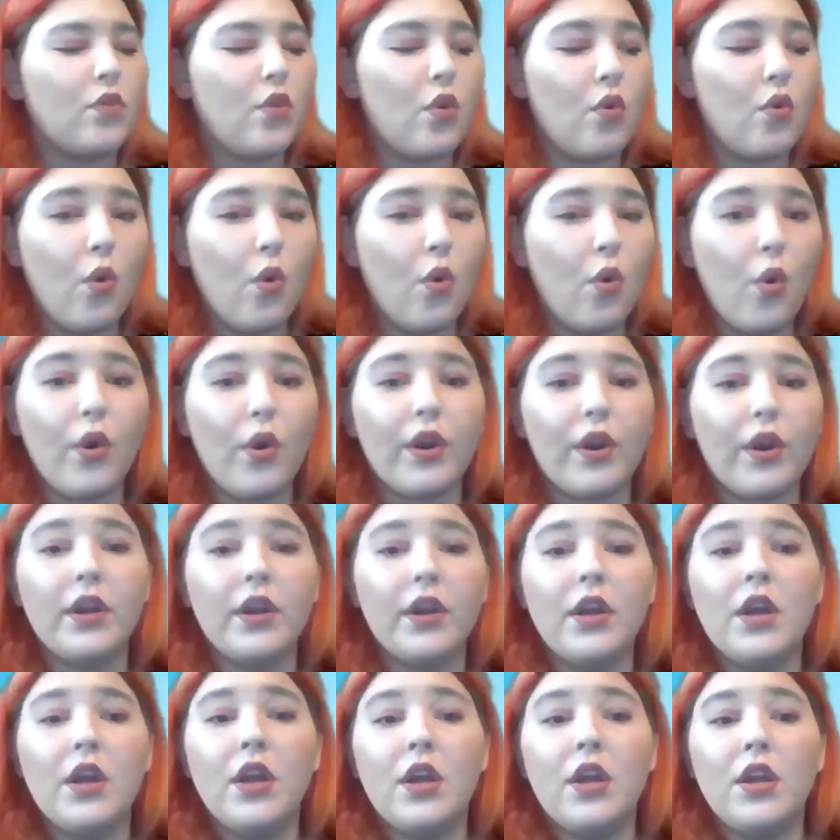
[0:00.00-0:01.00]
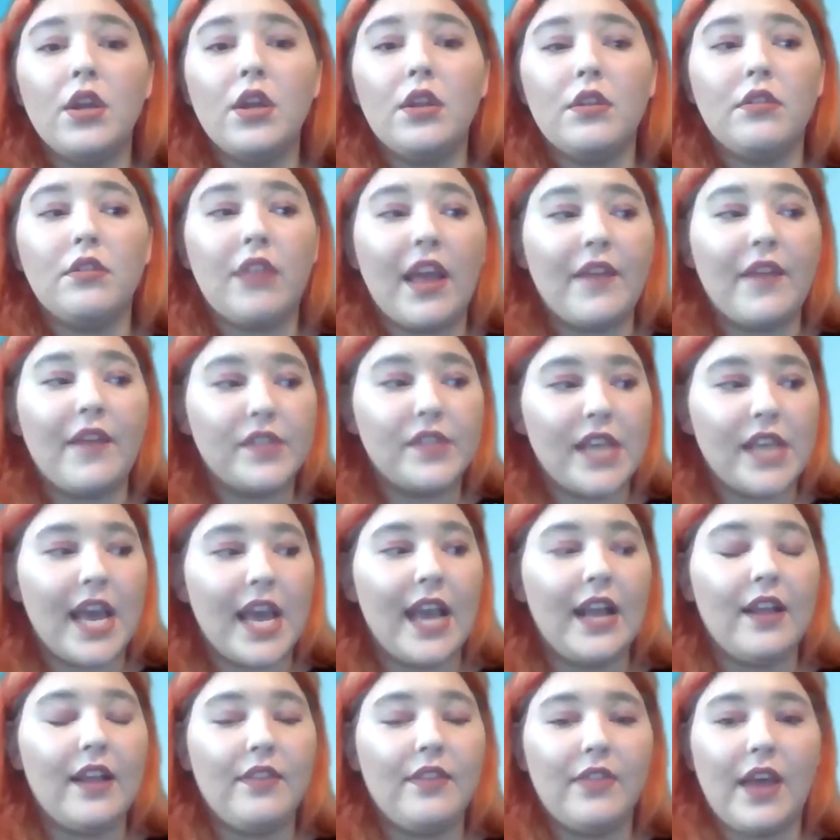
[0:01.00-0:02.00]
or they've
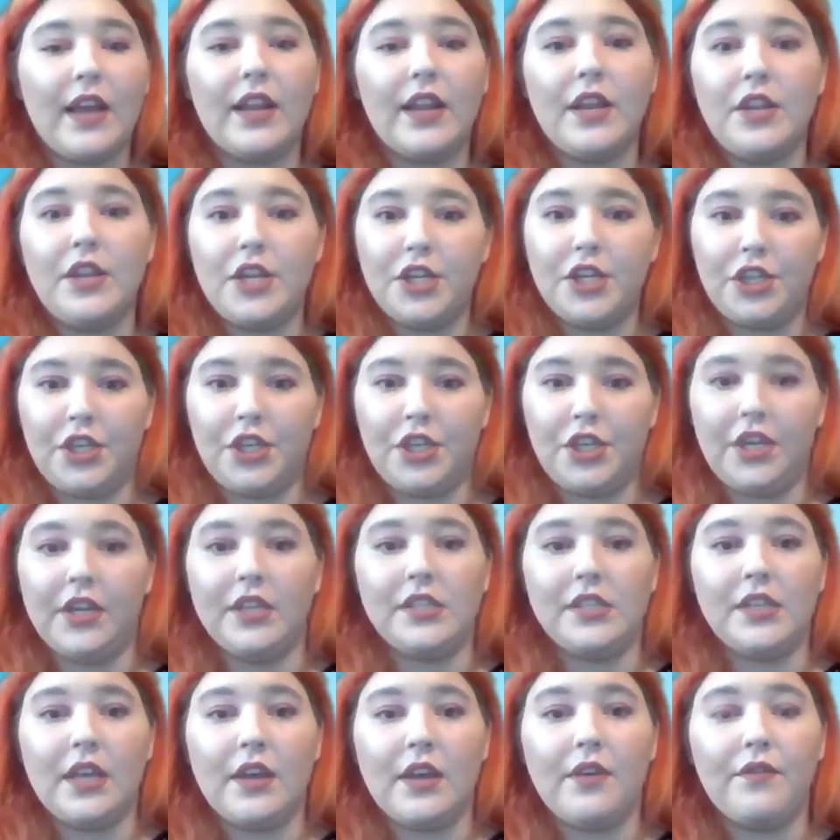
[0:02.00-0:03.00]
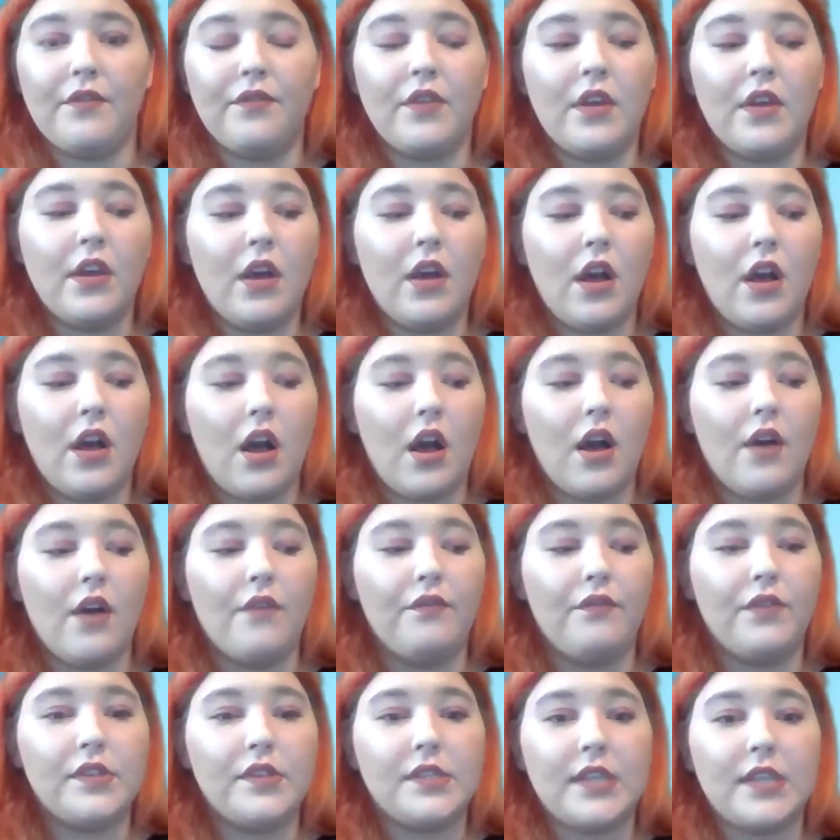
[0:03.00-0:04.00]
taken that initiative of
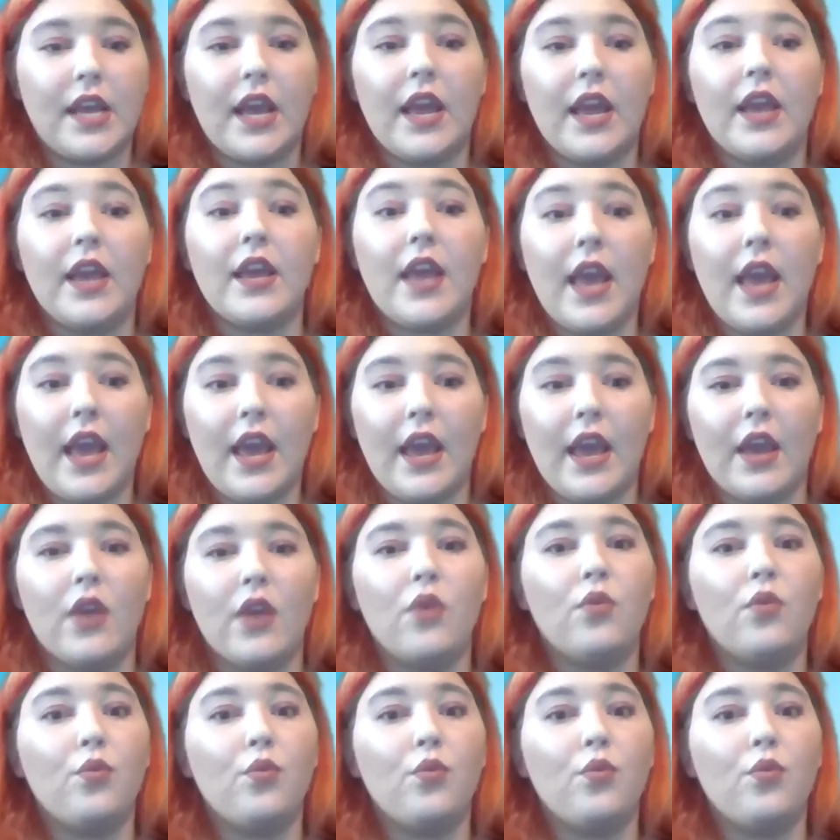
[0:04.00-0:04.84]
saying, hey,